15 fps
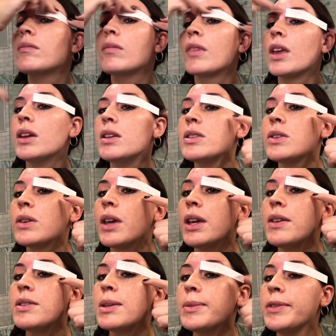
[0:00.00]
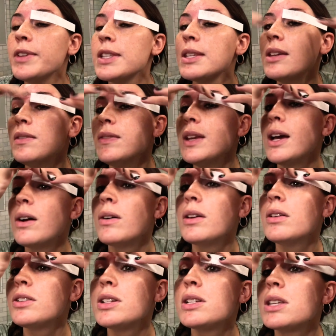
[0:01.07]
and it's okay if some of it's left out, you'll
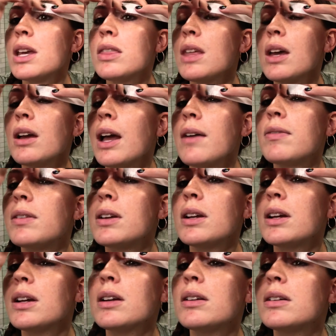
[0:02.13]
just get that after.